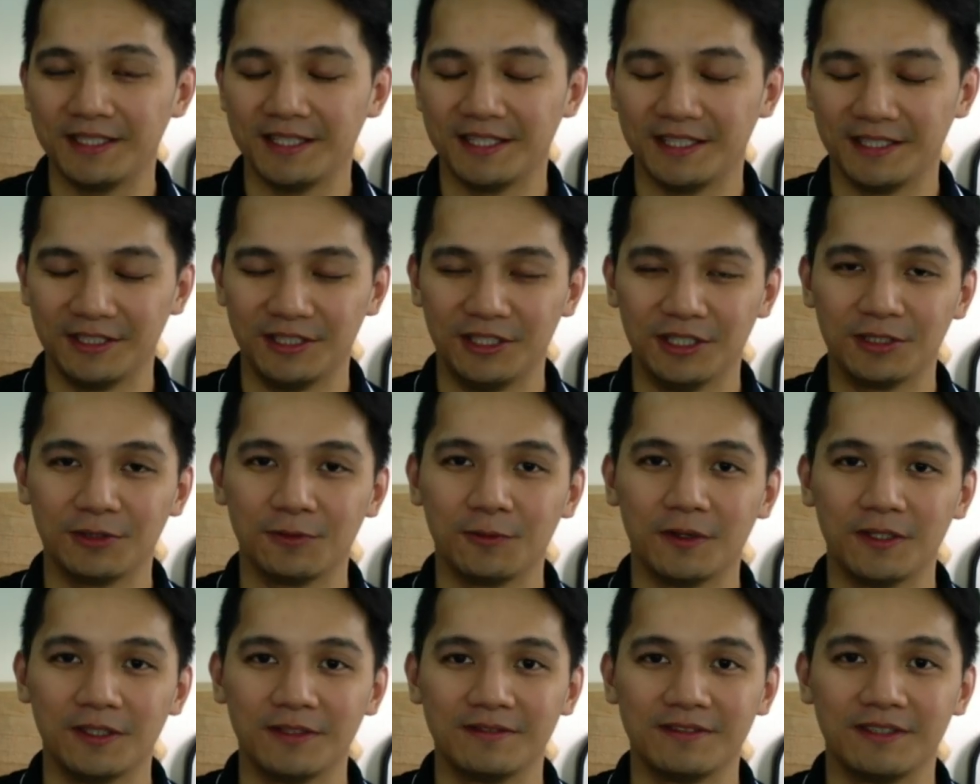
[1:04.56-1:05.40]
is just
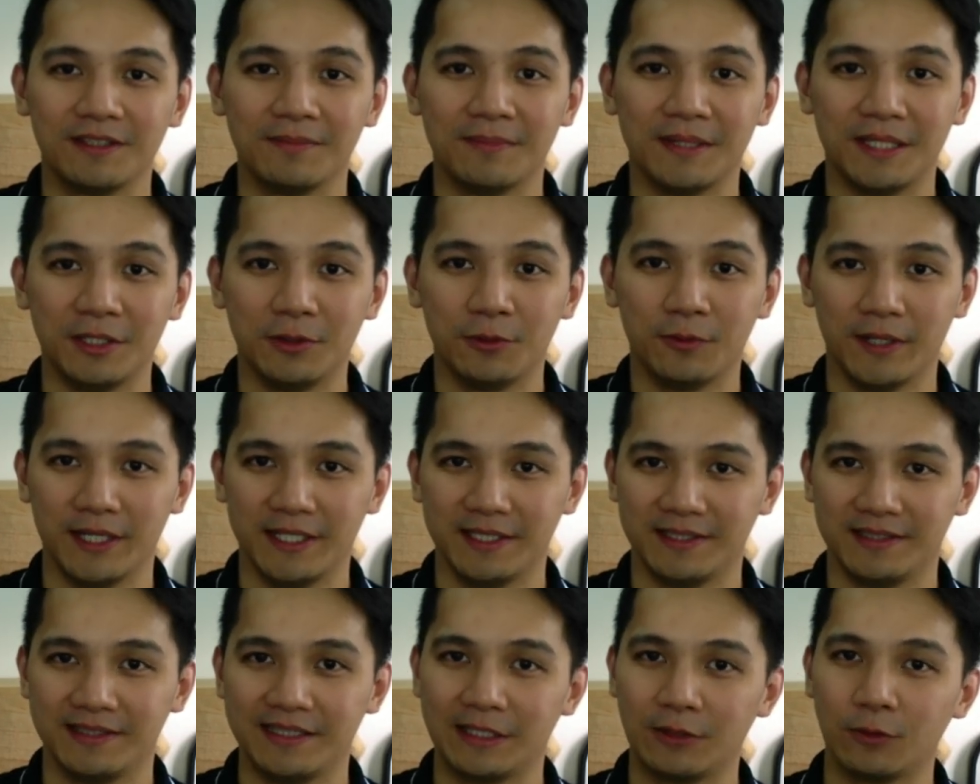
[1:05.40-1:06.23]
one of the many
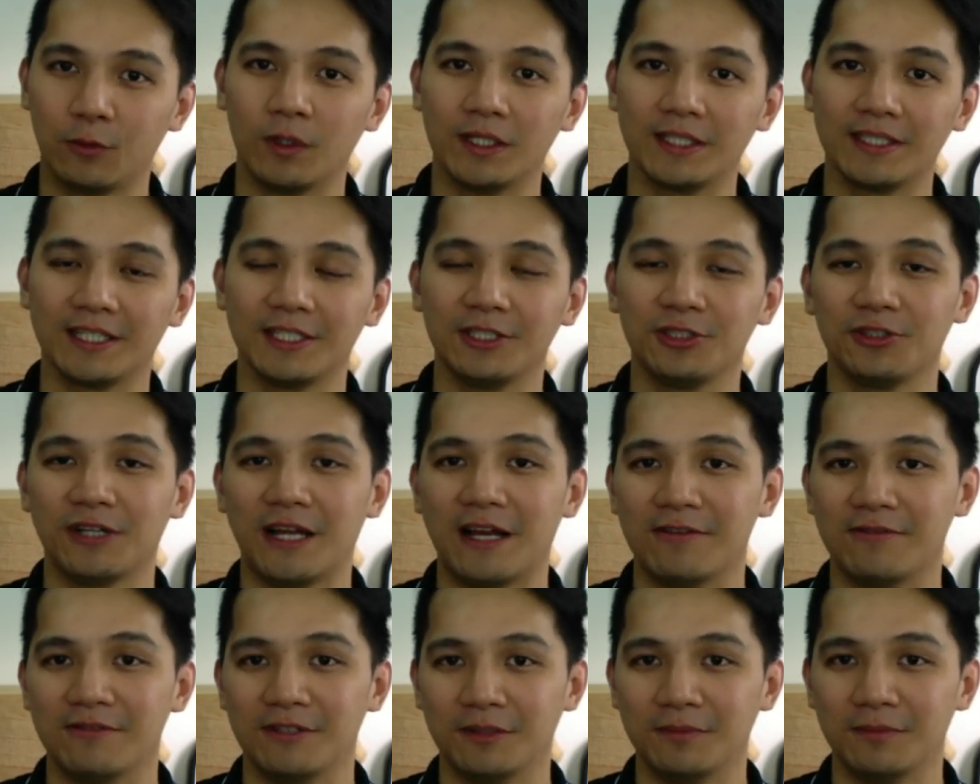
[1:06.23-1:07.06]
ways that one can
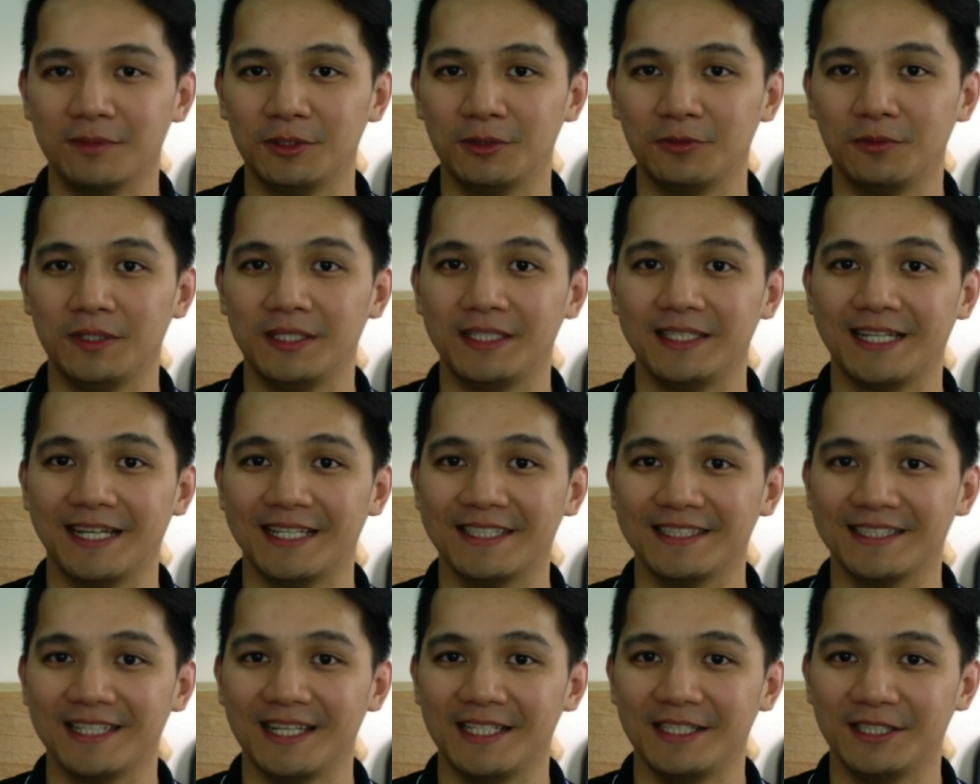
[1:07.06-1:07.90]
travel between
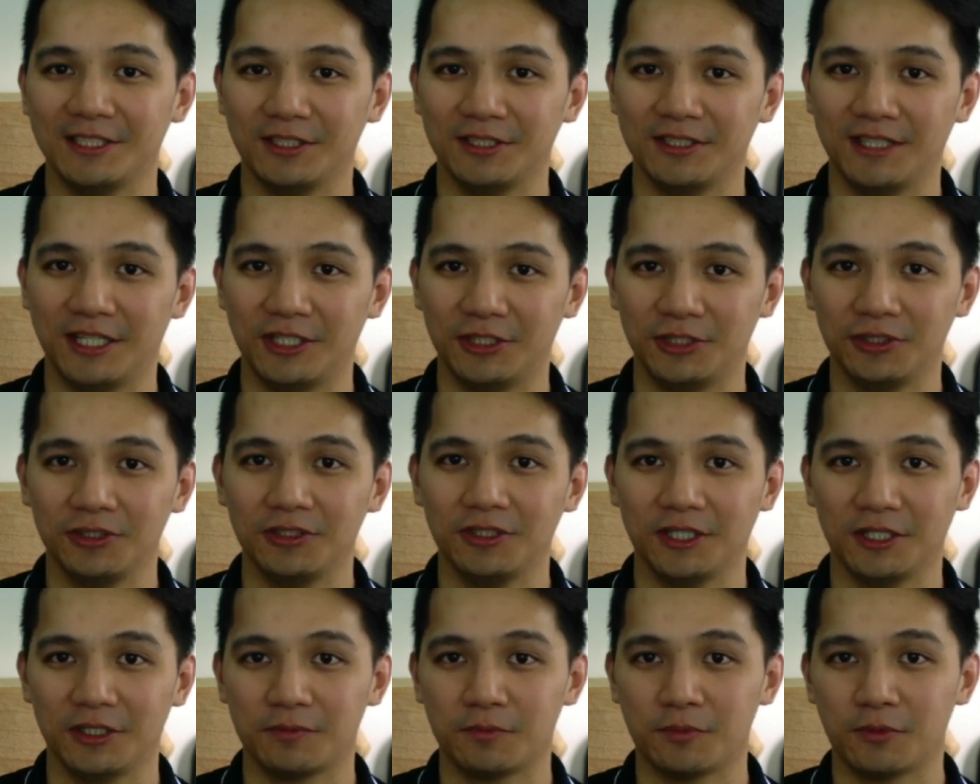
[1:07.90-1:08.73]
Kansai International
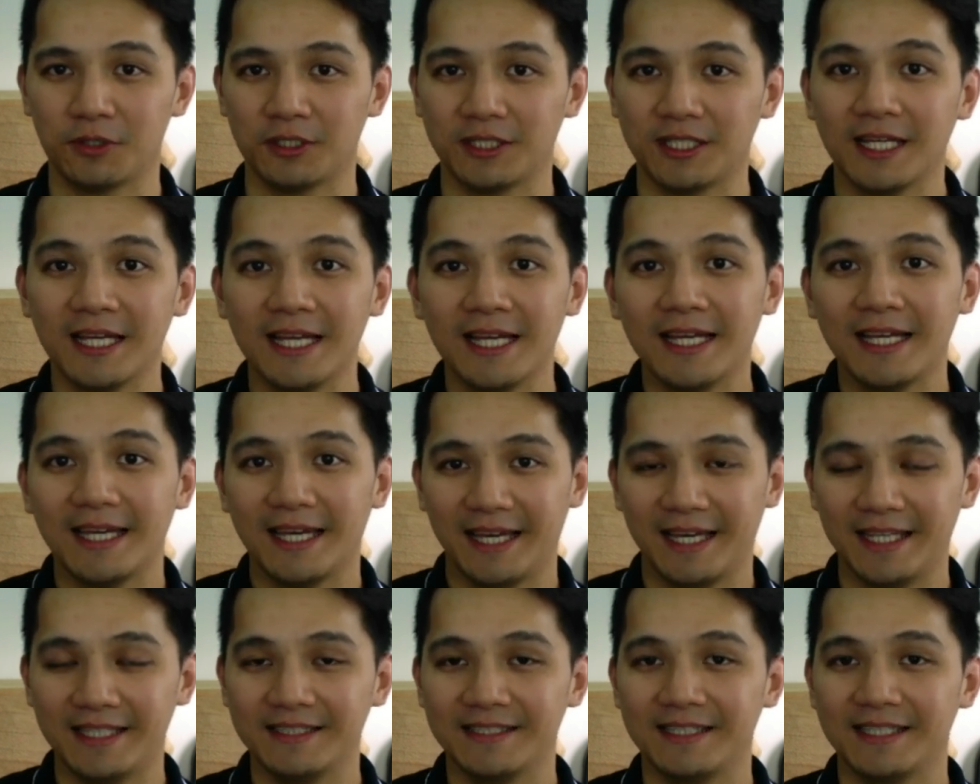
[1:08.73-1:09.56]
Airport
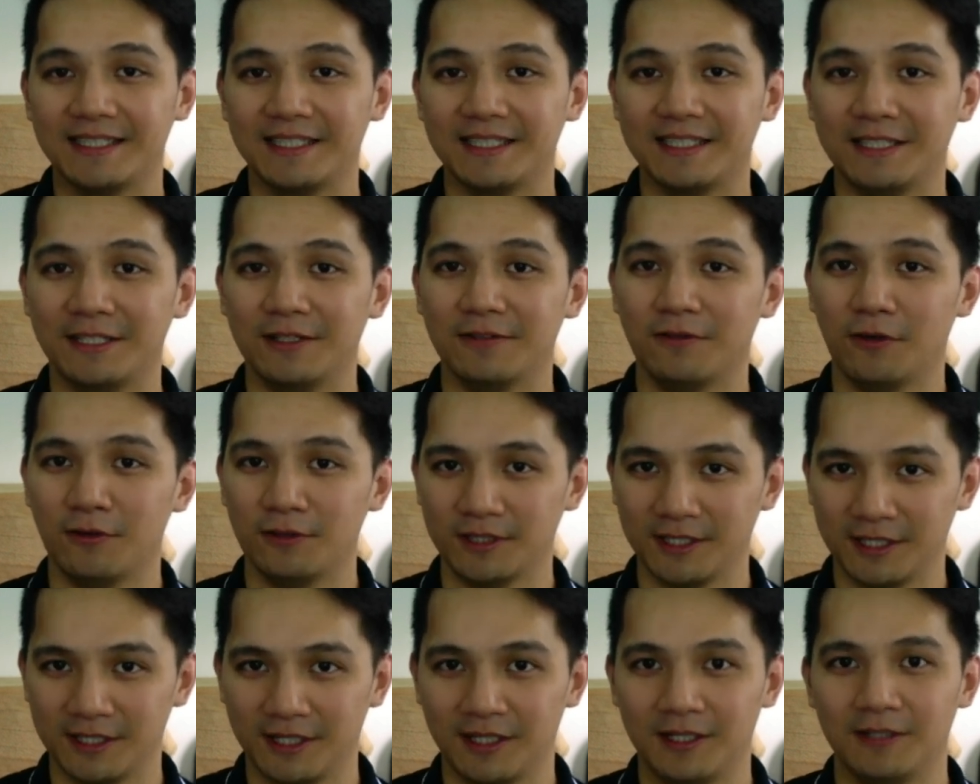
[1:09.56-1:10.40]
and the city of
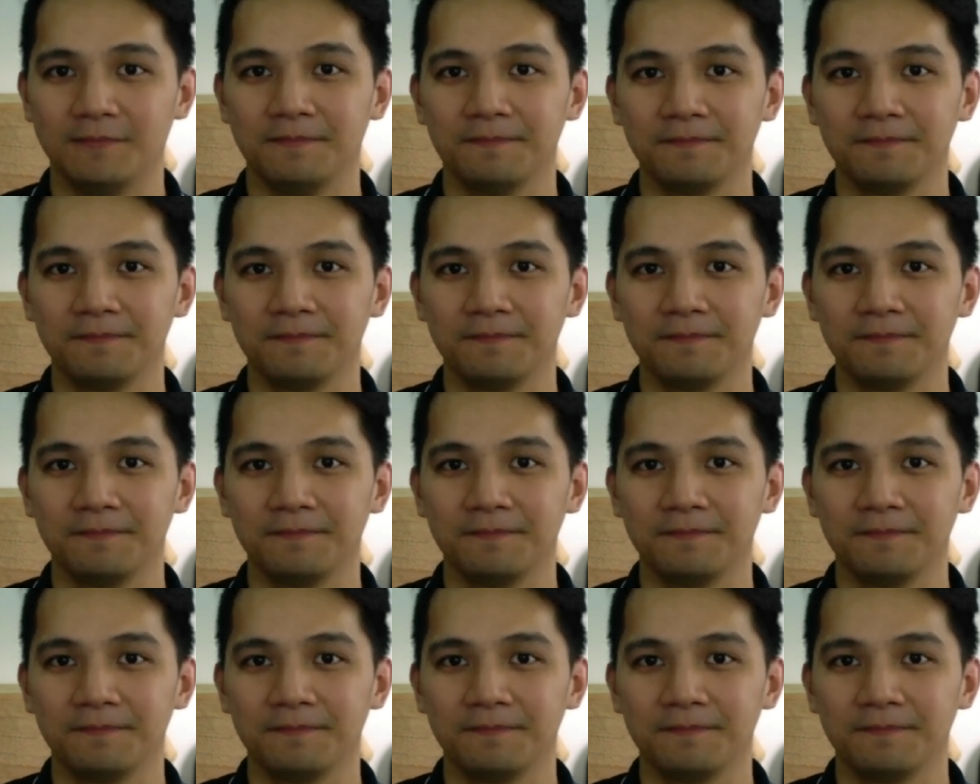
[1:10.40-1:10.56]
Osaka.